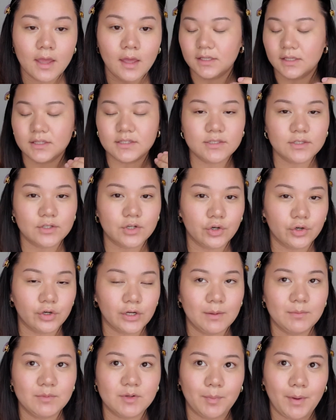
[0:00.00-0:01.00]
It's a
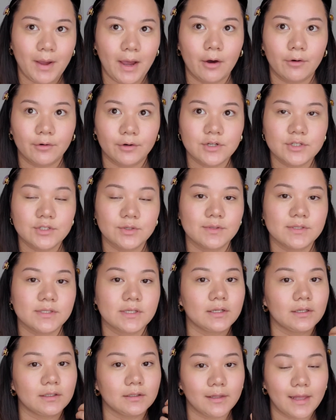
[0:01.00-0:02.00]
cream to powder, so it's
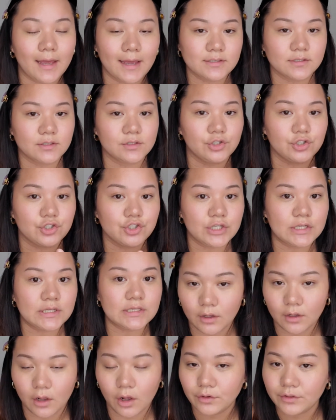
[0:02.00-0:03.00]
gonna last on your
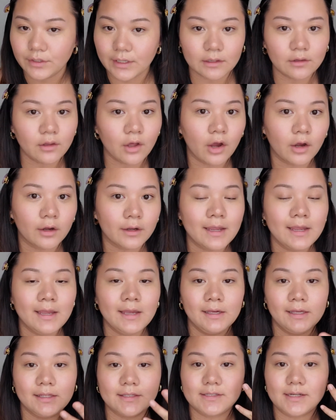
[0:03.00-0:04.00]
cheeks all day long.
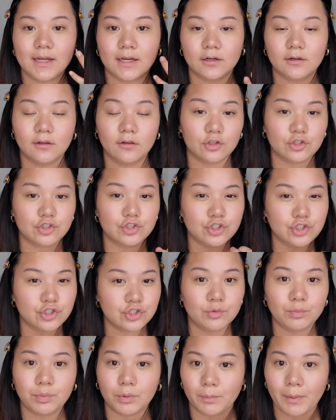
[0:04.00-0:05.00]
It's not gonna look
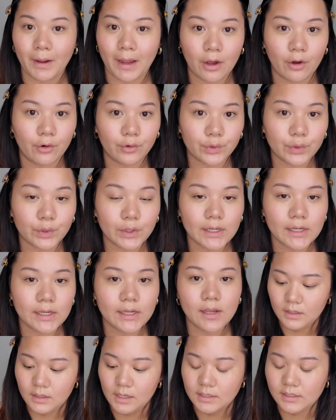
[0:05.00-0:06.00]
super
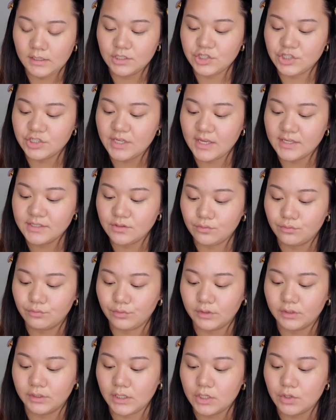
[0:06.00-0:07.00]
powdery, and it just has a
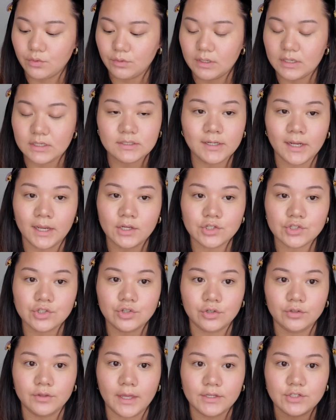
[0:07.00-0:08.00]
really unique
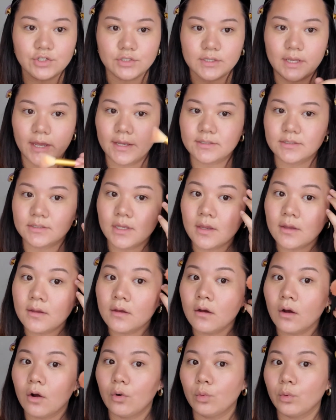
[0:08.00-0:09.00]
texture that just has
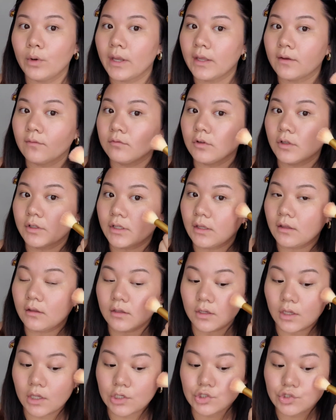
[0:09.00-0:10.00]
a way of looking
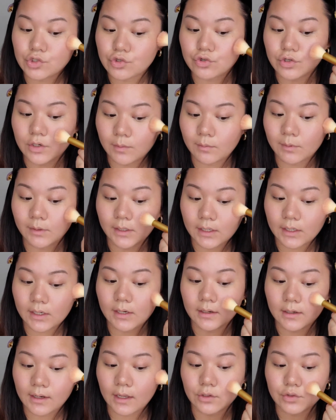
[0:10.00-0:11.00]
extremely
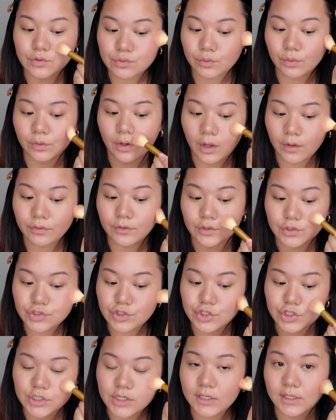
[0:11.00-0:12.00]
natural on the
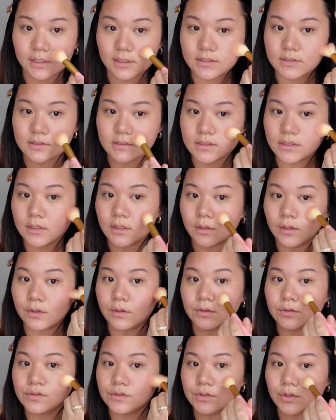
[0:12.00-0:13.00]
cheeks.
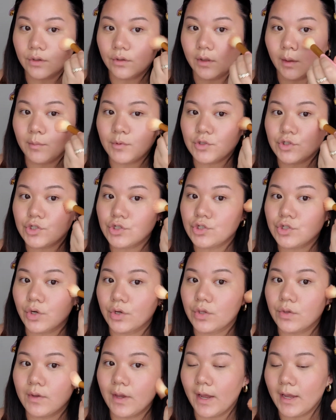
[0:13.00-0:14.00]
So let me just show
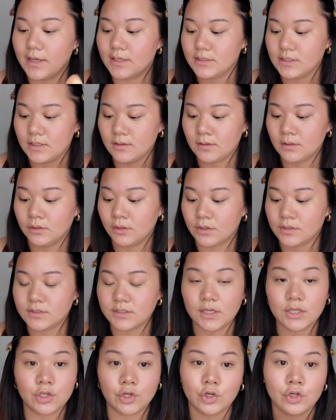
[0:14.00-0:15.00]
you guys. It looks
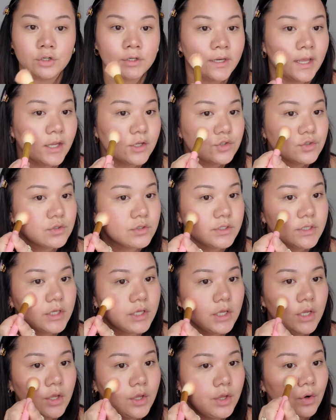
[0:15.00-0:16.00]
like you're
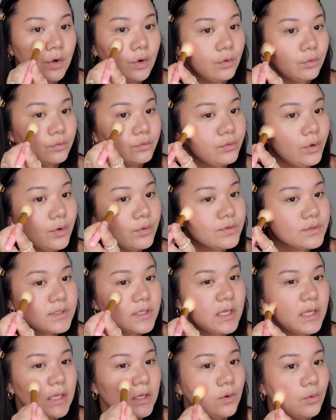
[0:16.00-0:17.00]
naturally
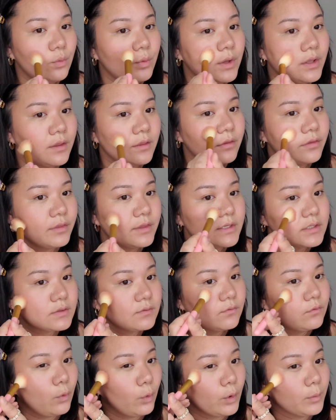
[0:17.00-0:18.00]
rosy with this
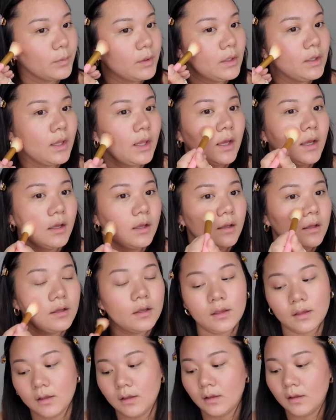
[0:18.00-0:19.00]
formula.
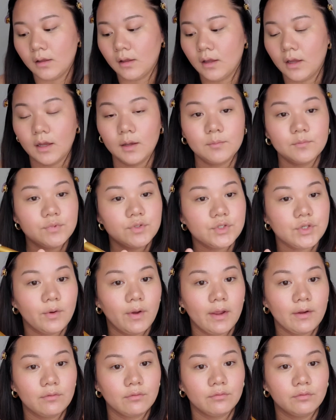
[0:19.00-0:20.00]
So
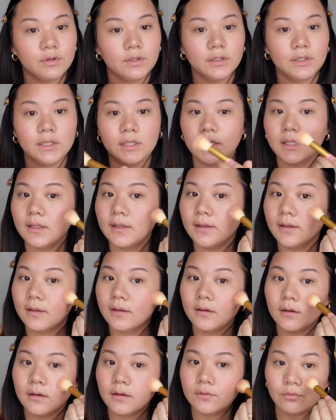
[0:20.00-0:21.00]
I really
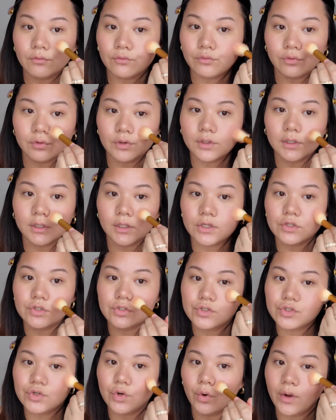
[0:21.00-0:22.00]

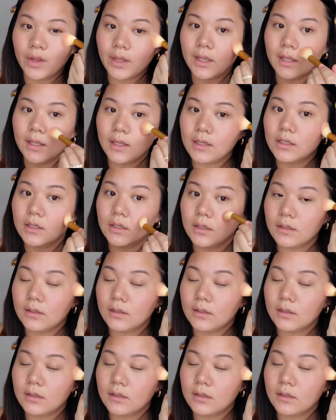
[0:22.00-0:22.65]
enjoy it.